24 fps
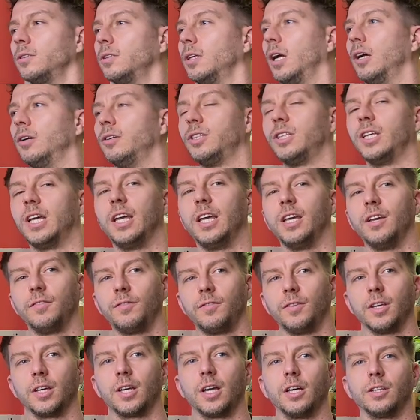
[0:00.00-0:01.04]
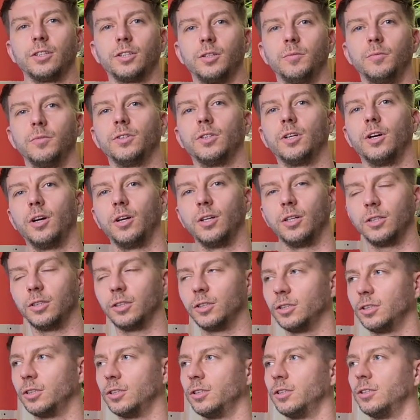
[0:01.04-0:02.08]
I'd say if the customers aren't,
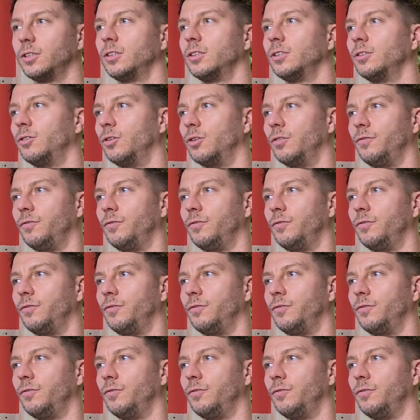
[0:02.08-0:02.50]
or the